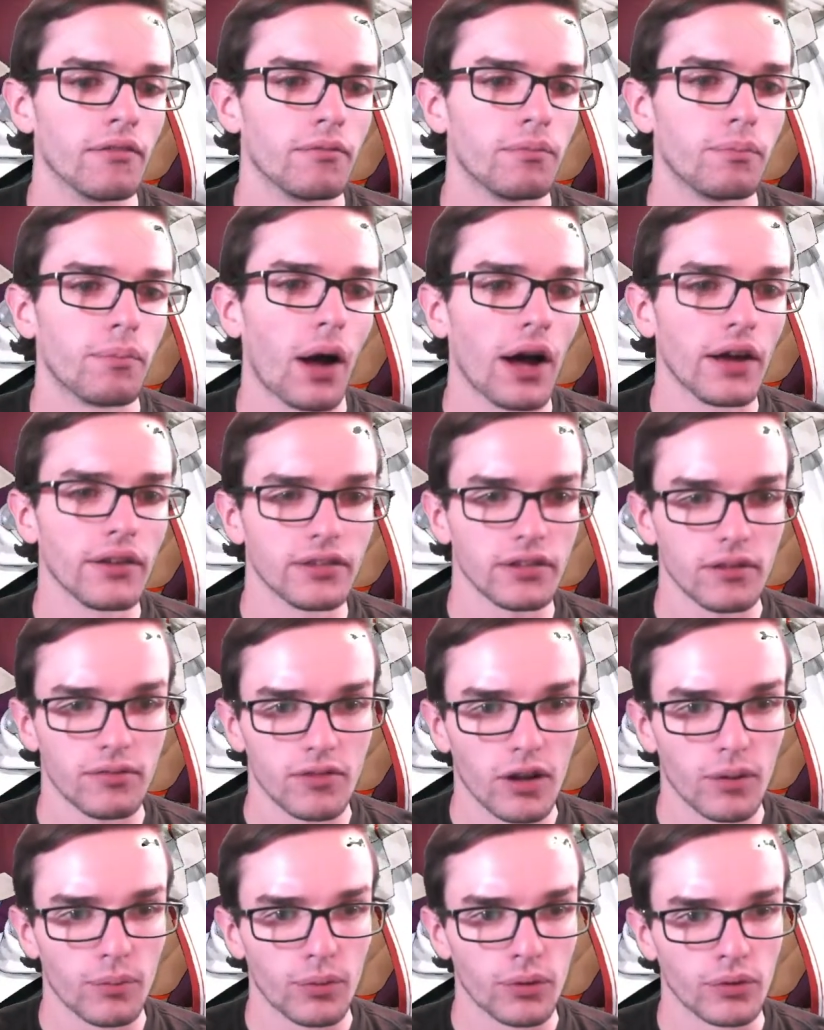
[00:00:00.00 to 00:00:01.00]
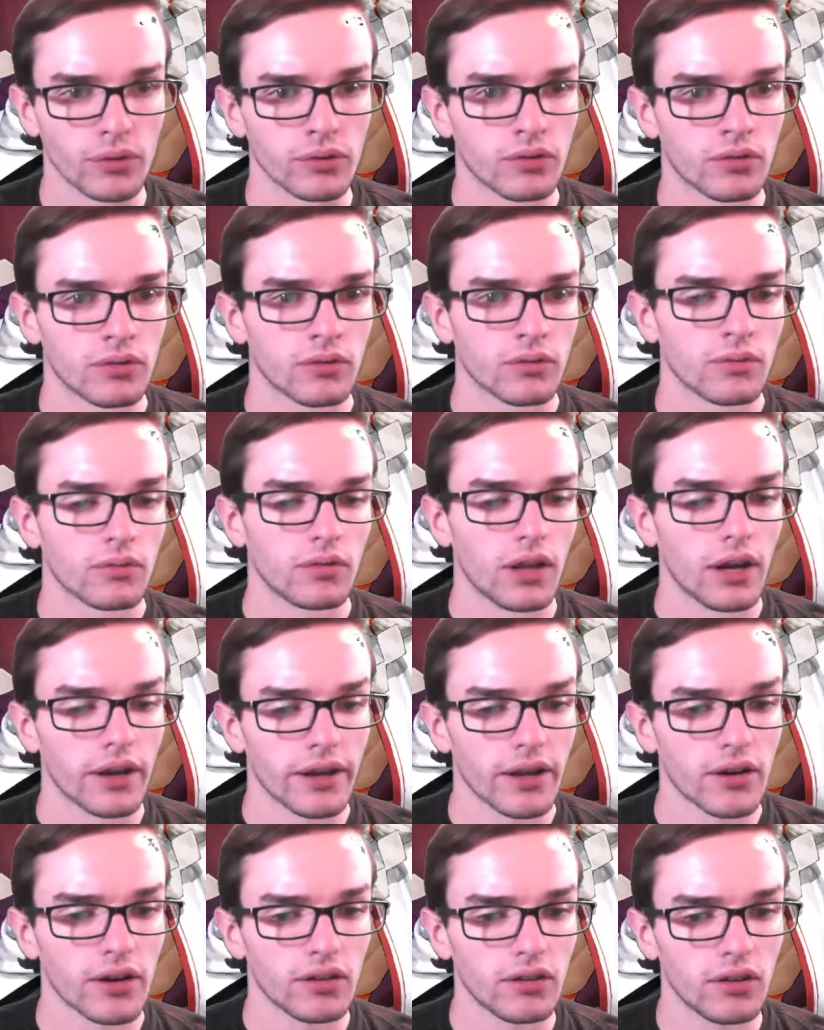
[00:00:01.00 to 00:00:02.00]
Positive numbers, not
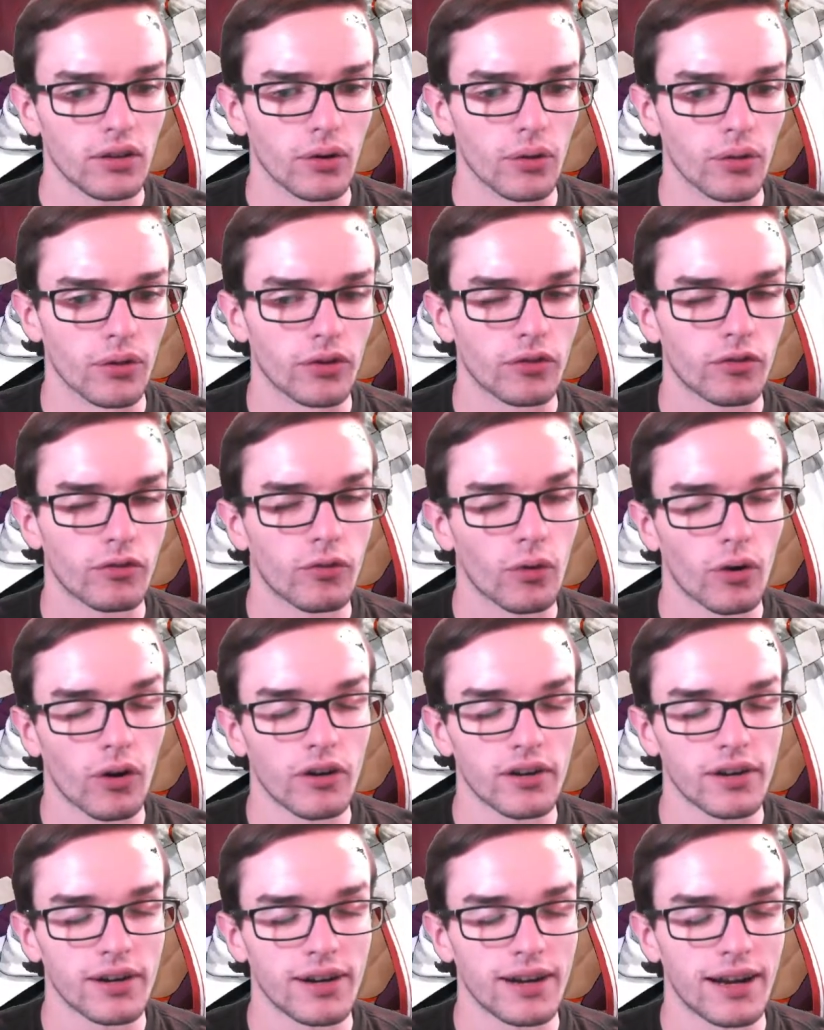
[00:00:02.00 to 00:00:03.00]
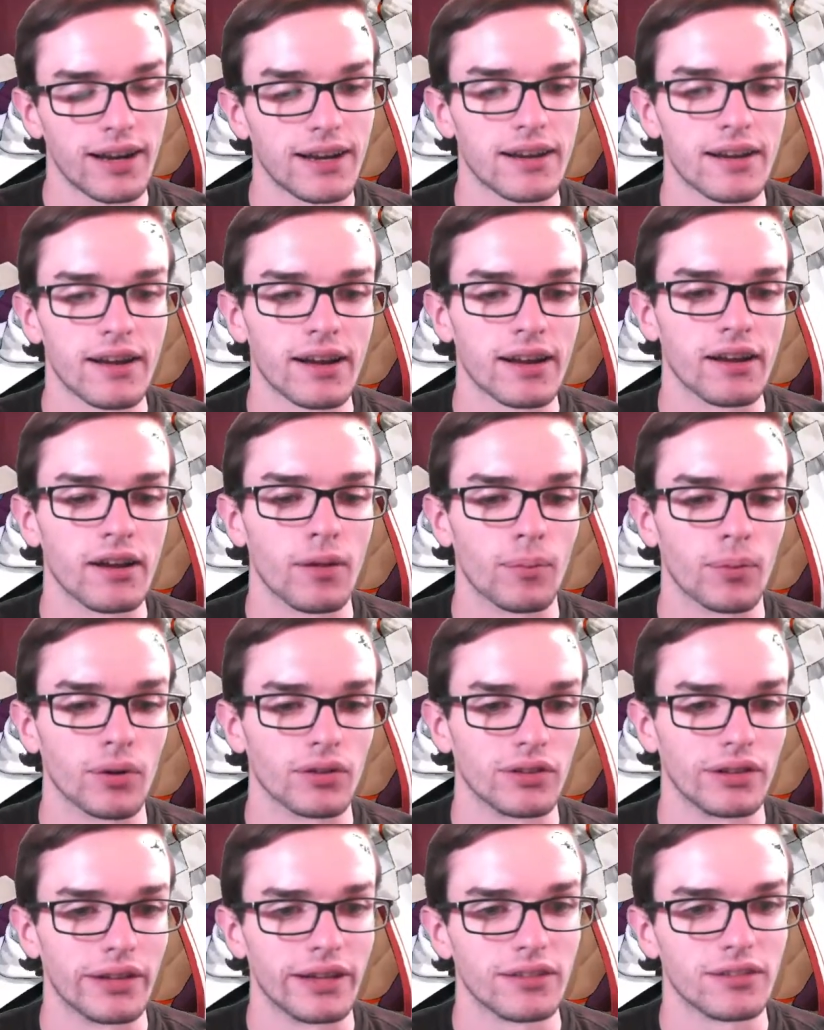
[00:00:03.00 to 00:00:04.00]
counting 0, there's 499
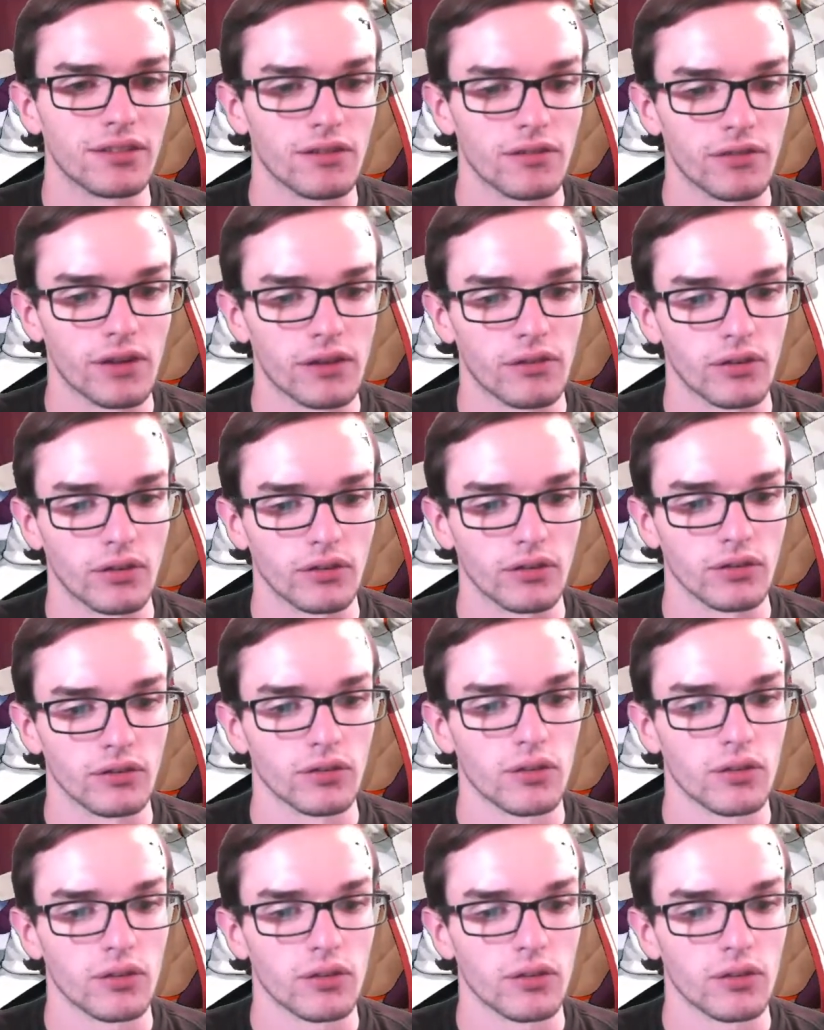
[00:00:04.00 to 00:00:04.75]
numbers less than 500.